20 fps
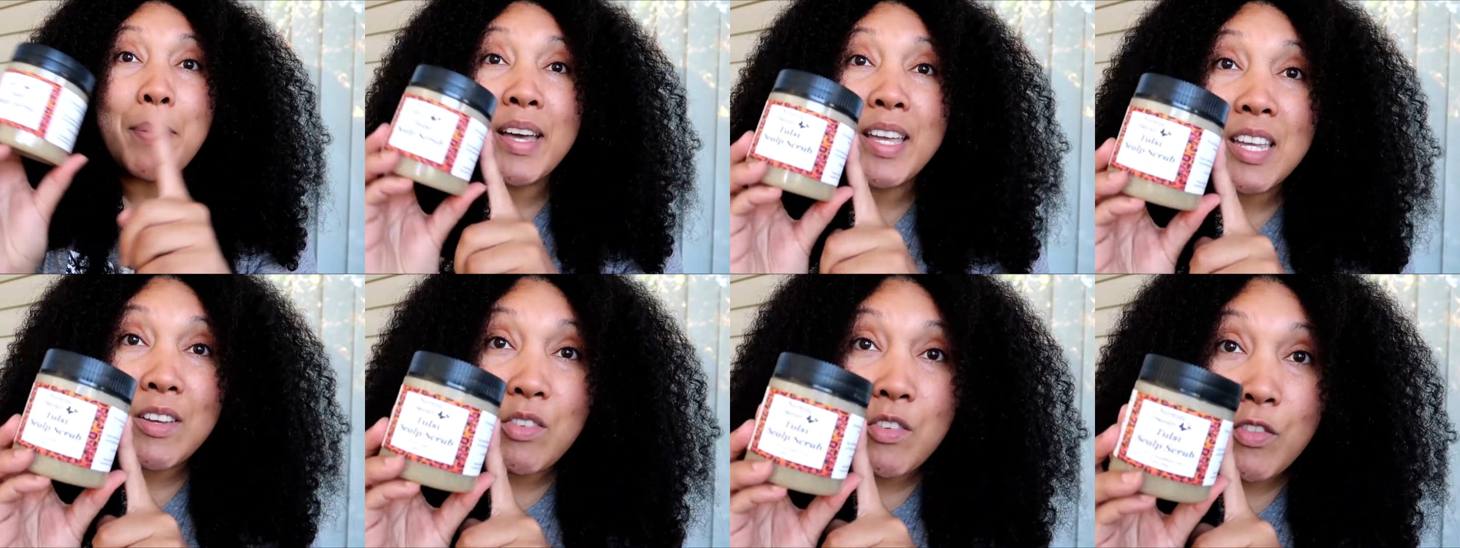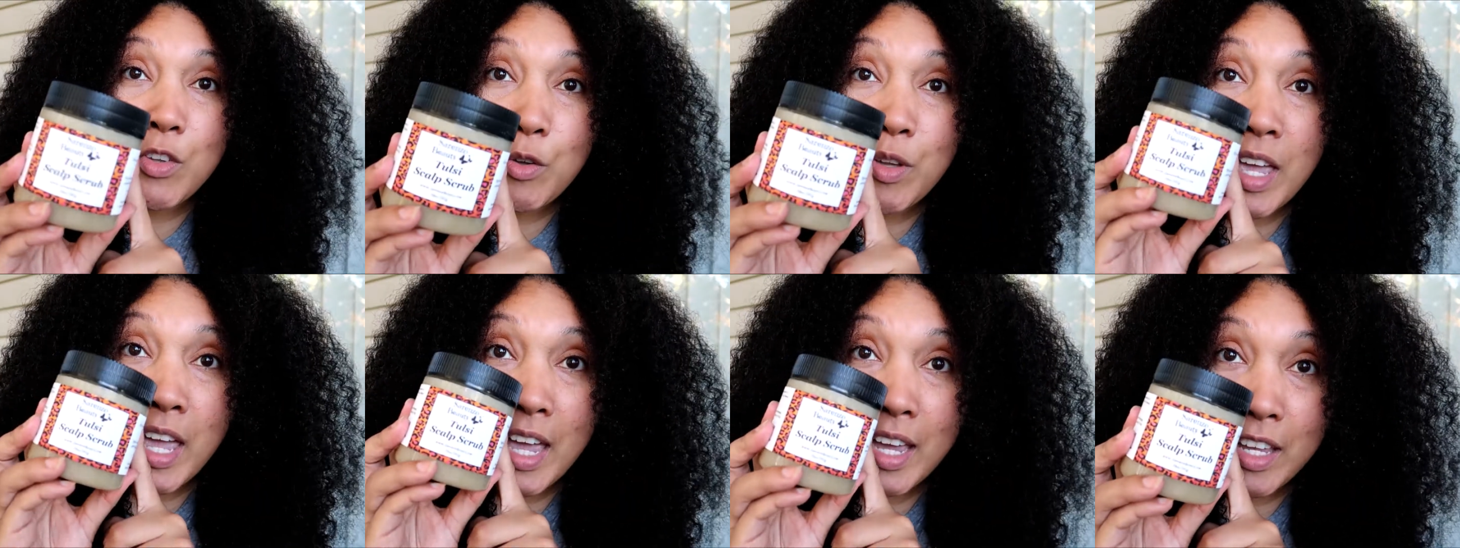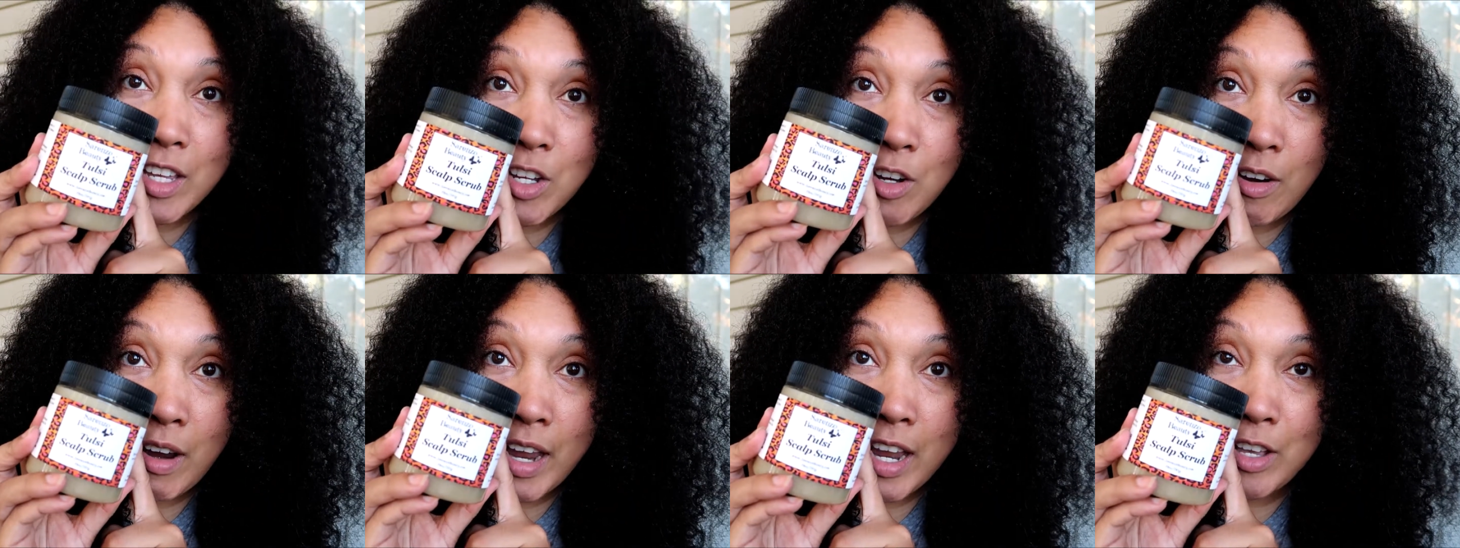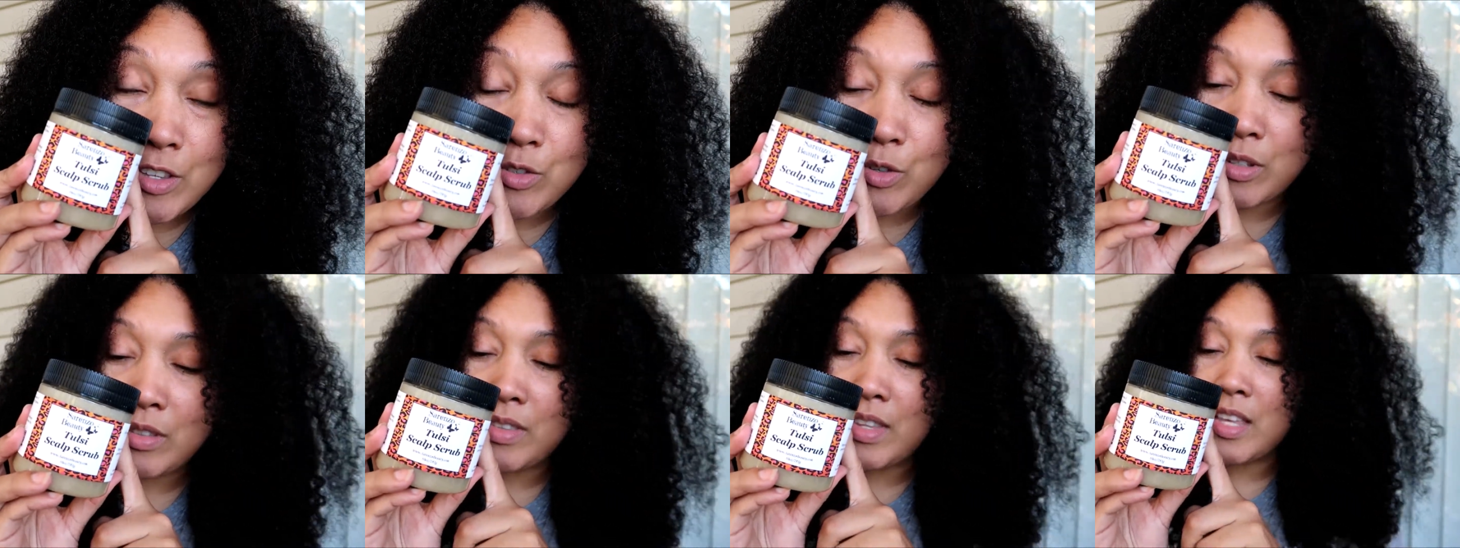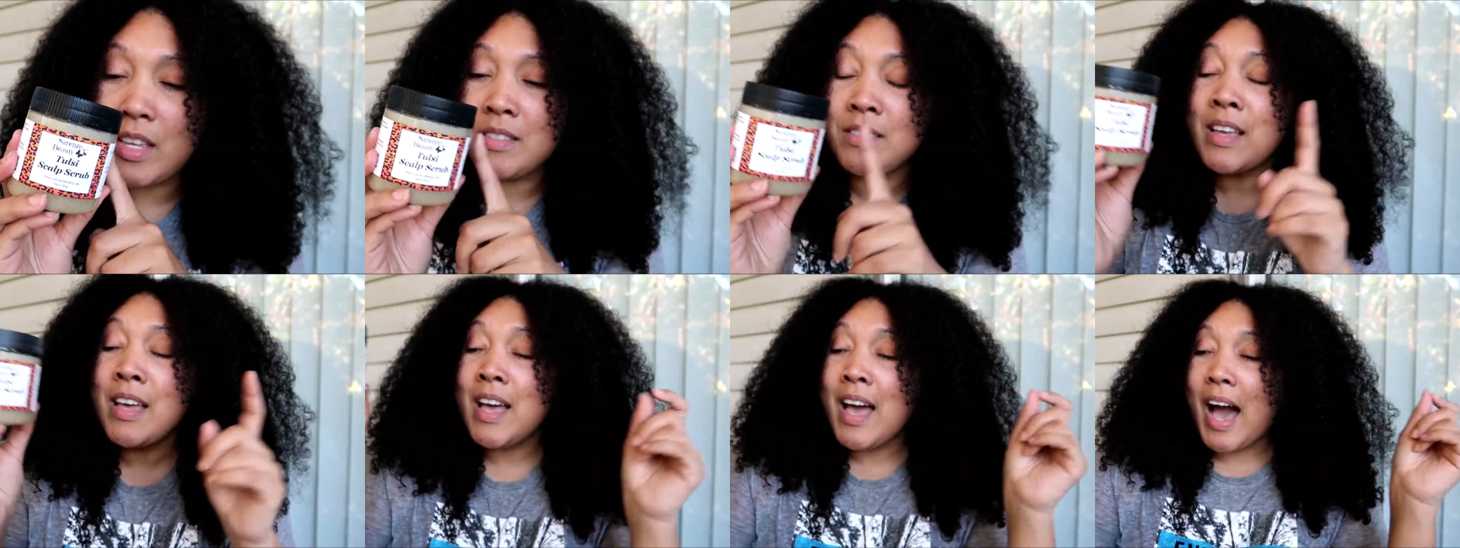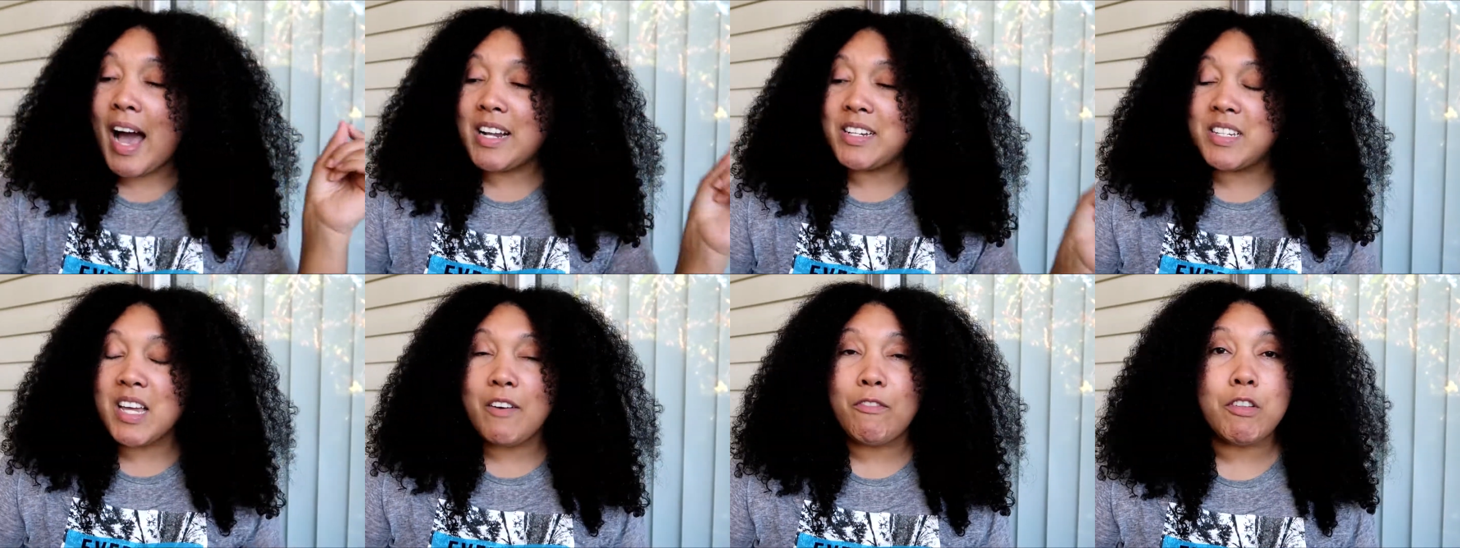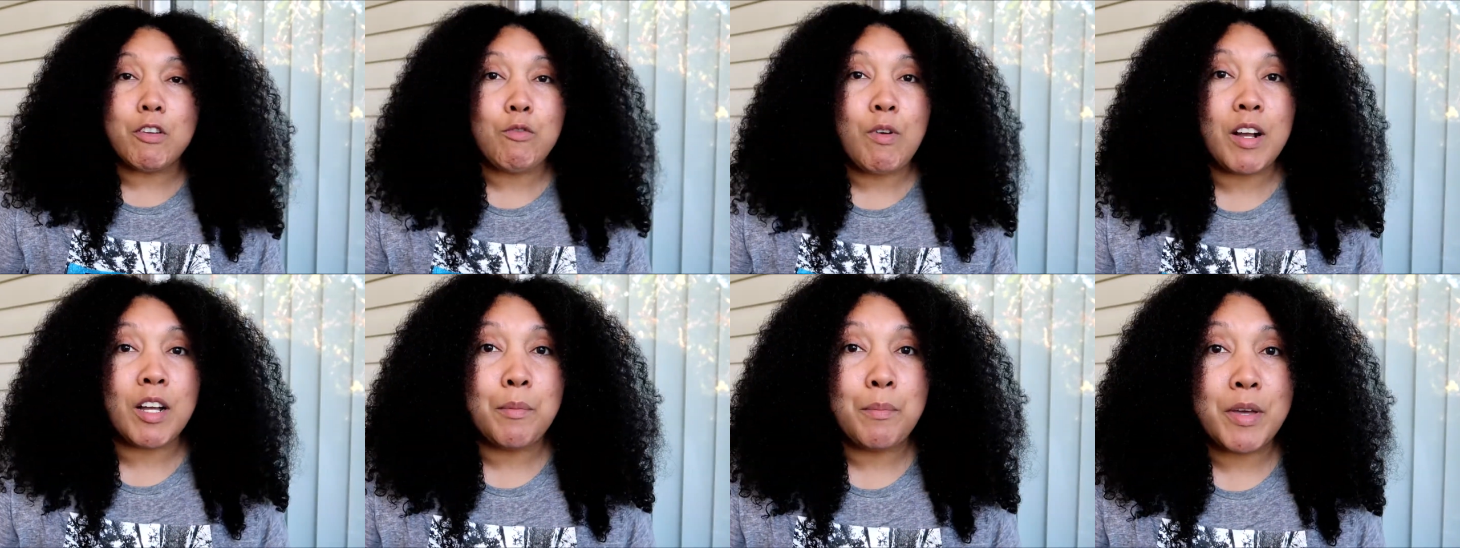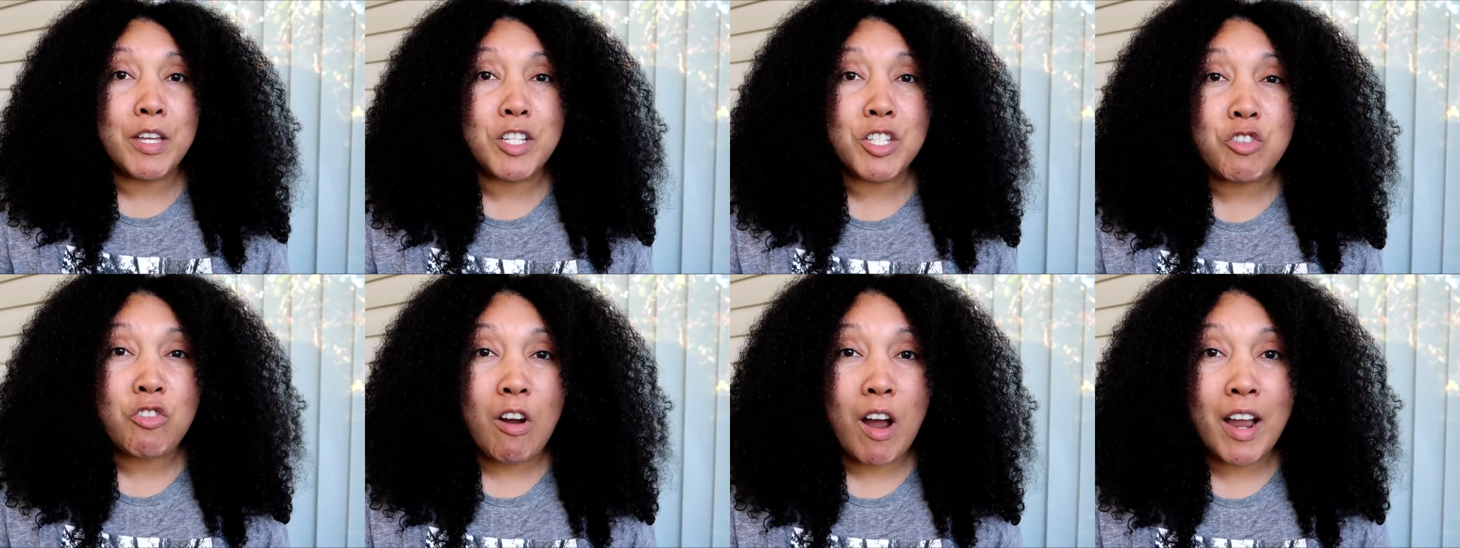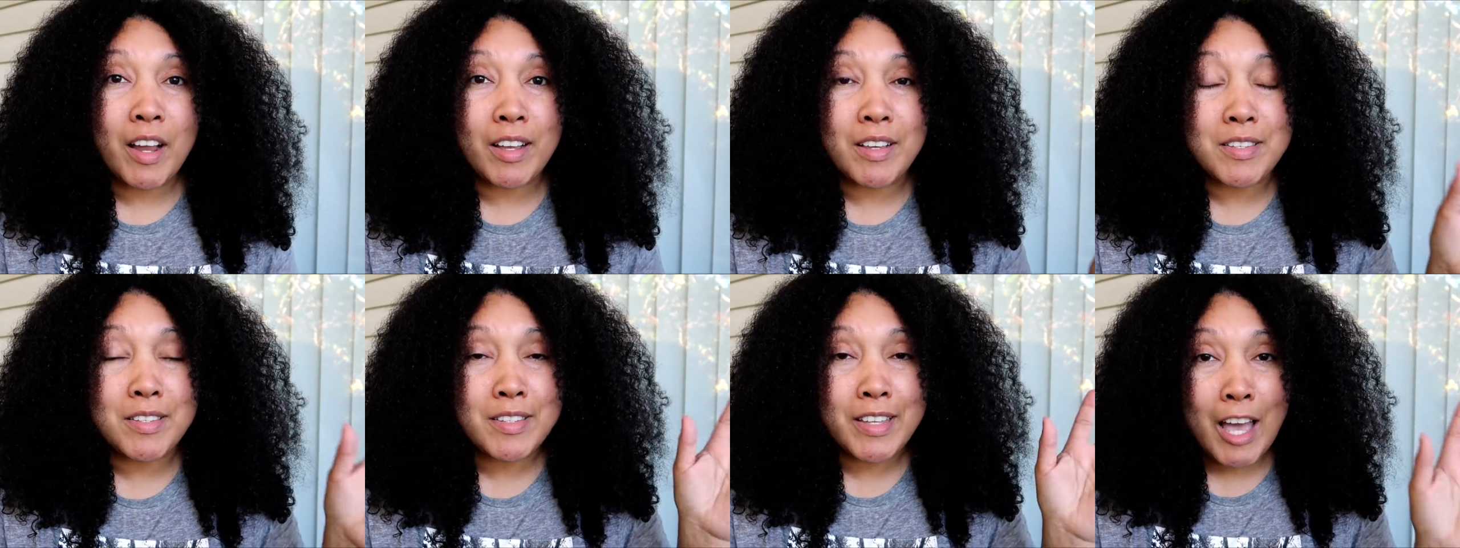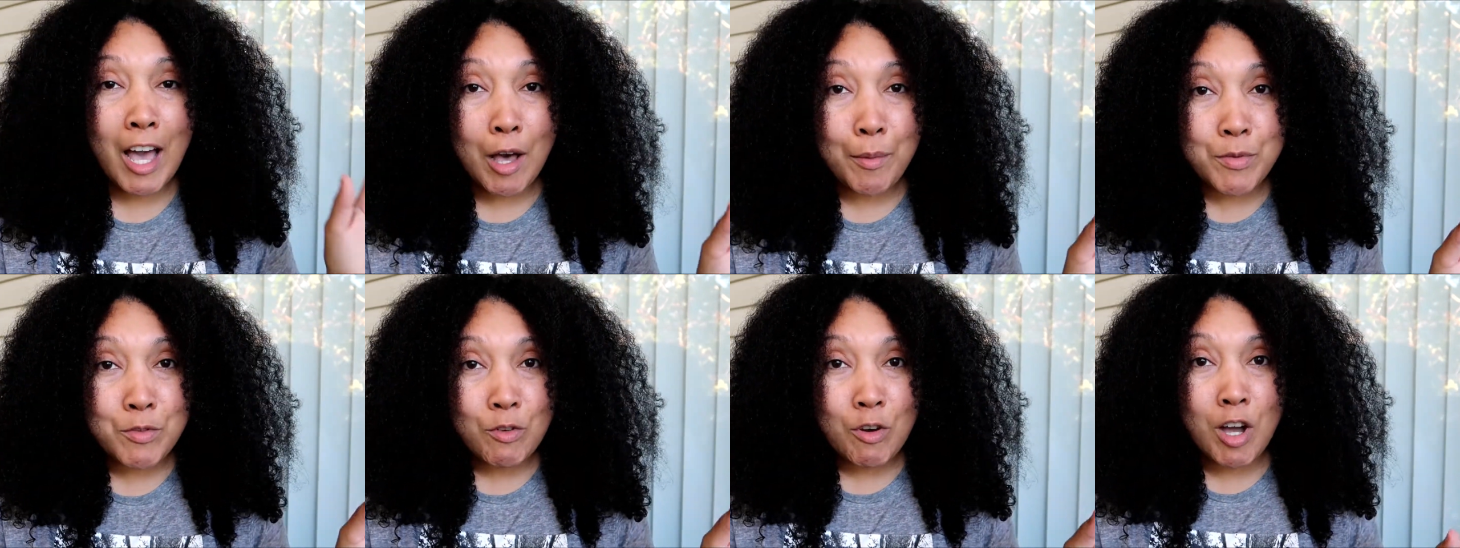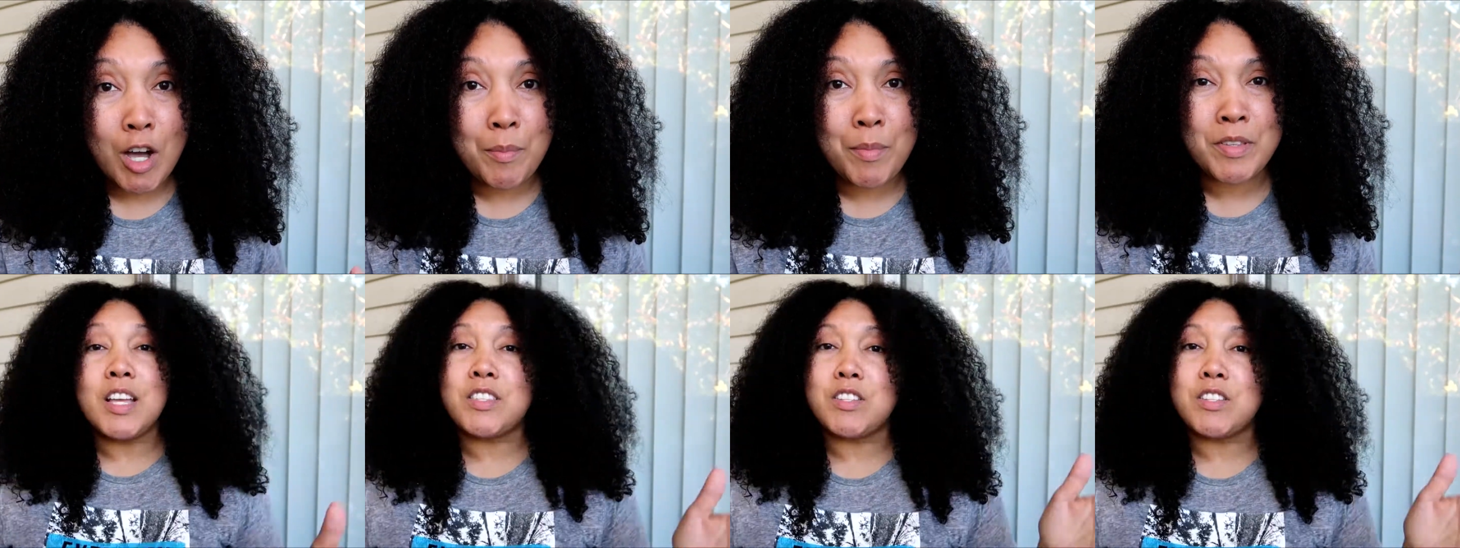But even if you can't get your hands on this, I definitely recommend trying a scalp scrub.